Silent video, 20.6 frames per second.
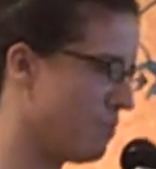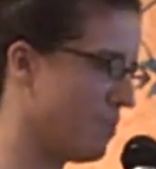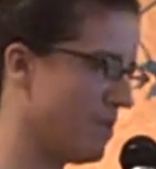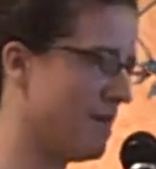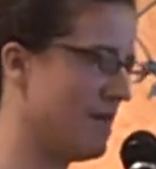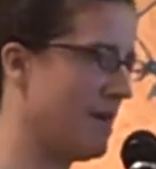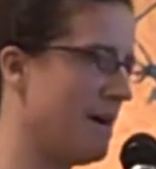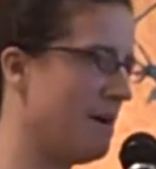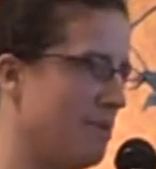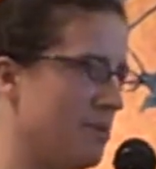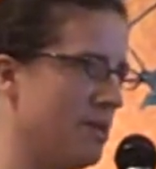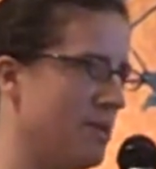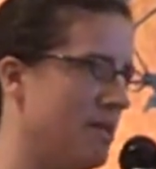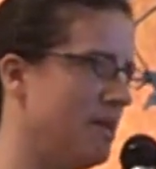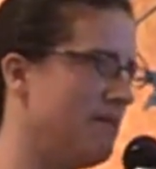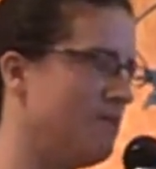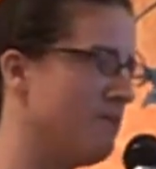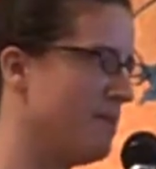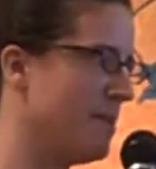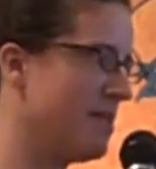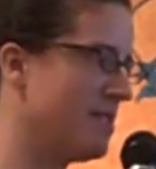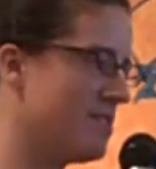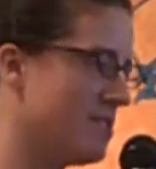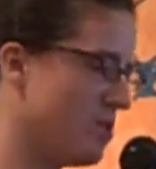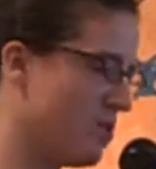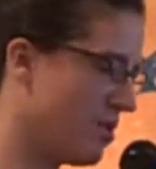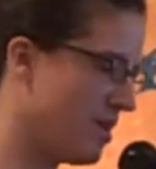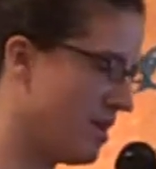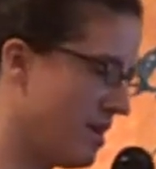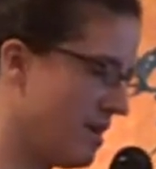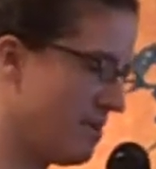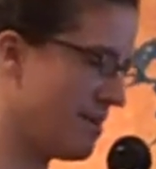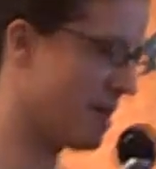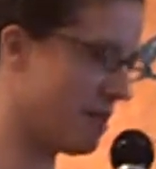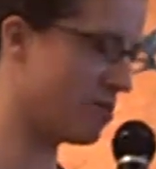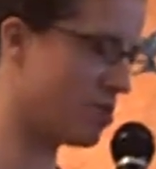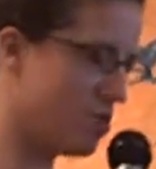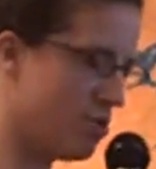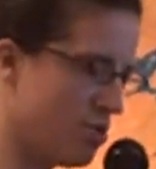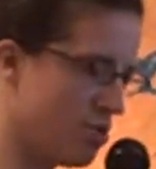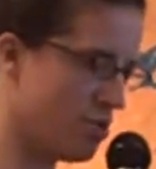would not believe my story
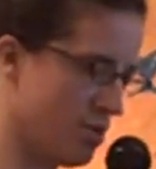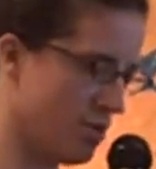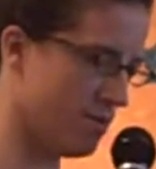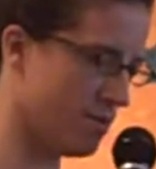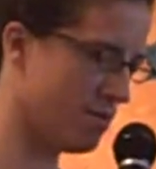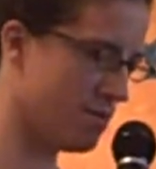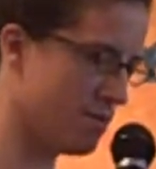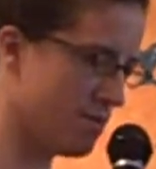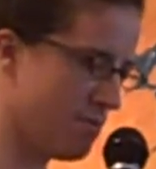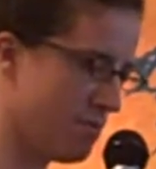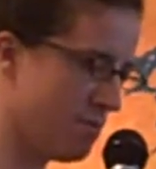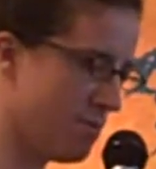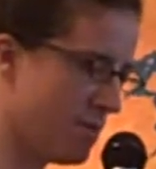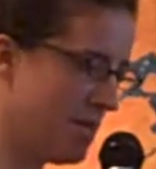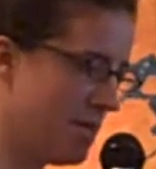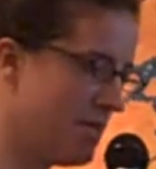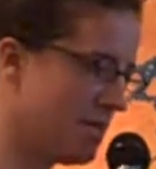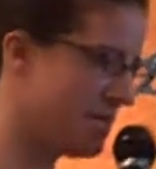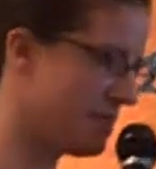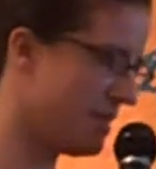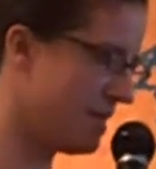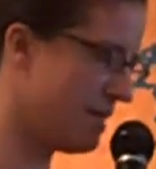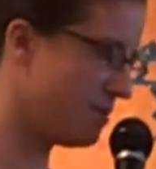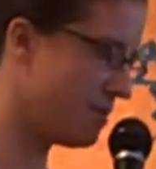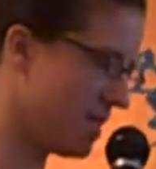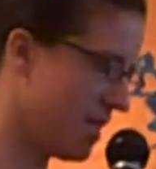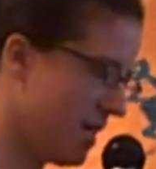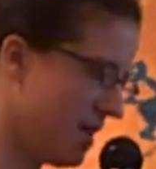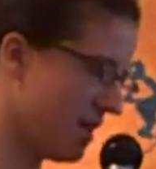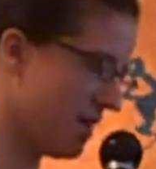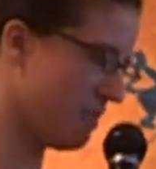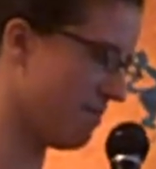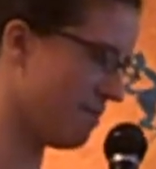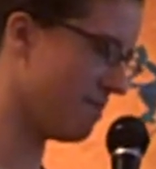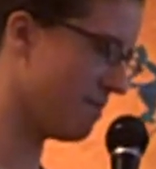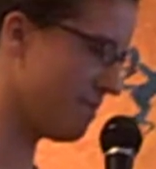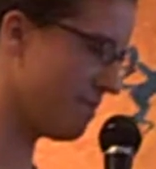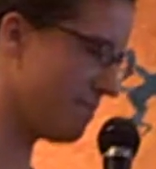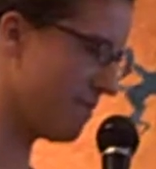about cuckoos, but at the same time,